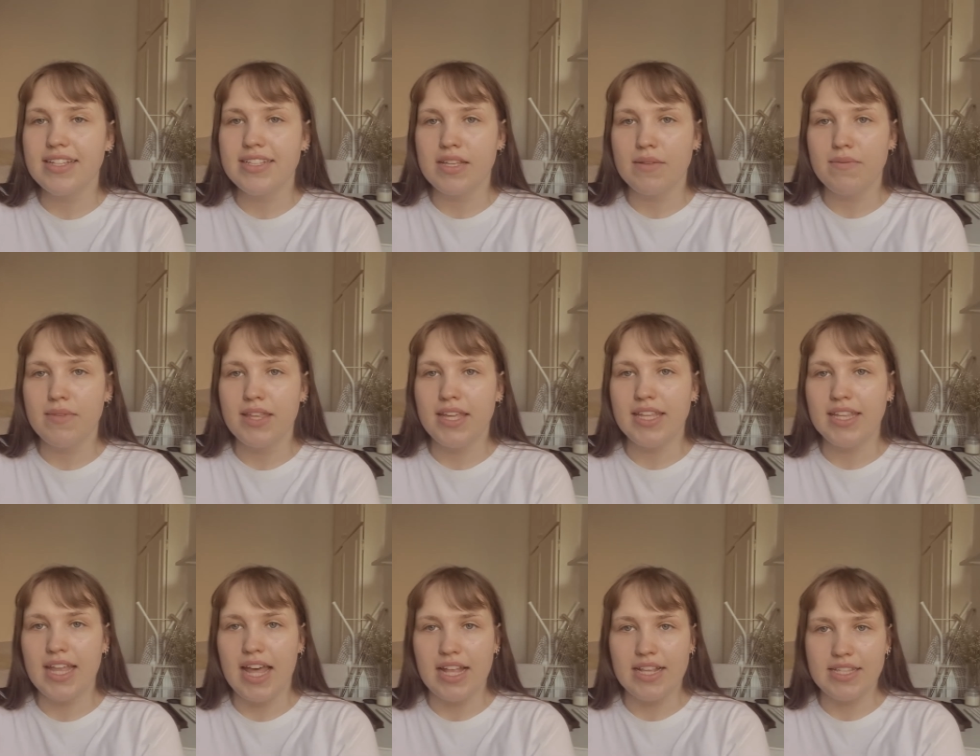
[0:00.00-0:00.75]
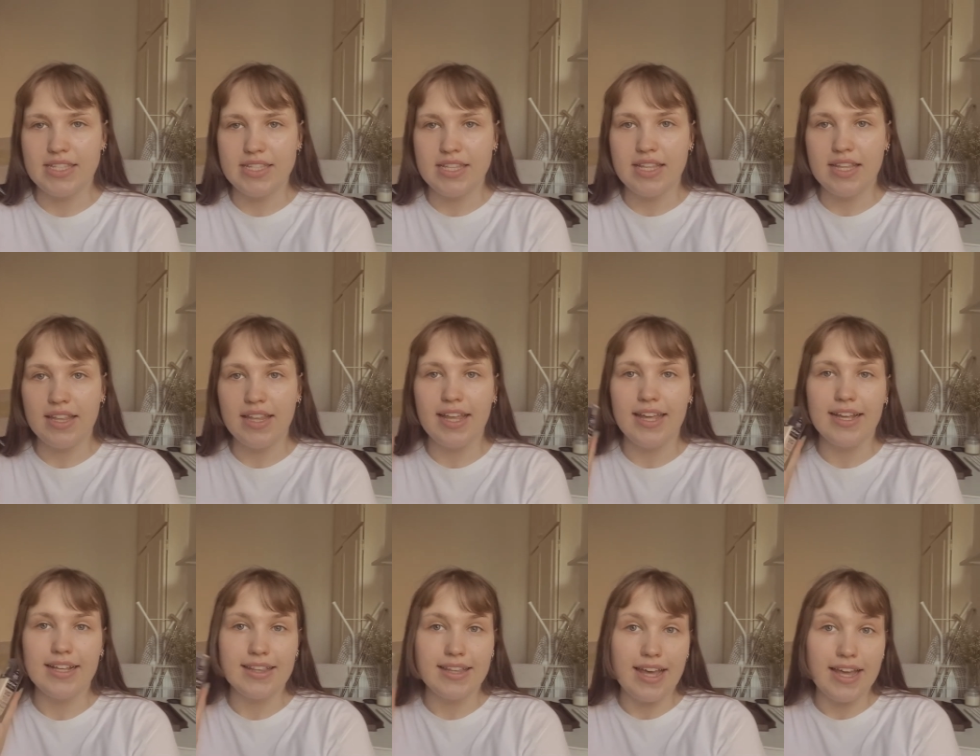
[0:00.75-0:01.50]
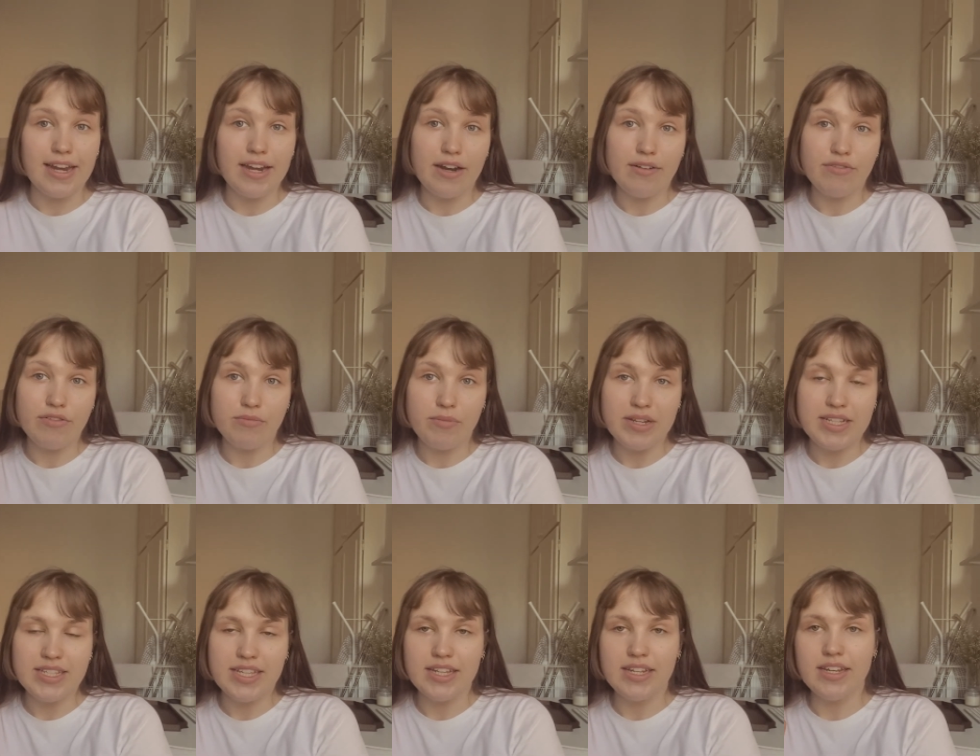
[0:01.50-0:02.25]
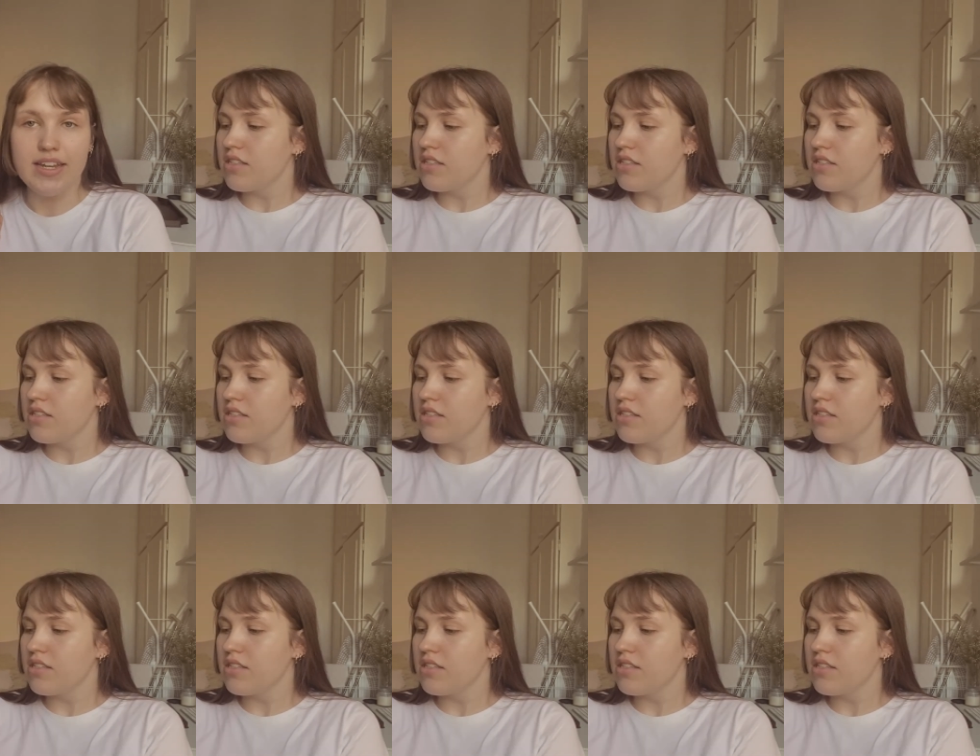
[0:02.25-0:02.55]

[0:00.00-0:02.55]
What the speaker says: something that's like light enough for my skin.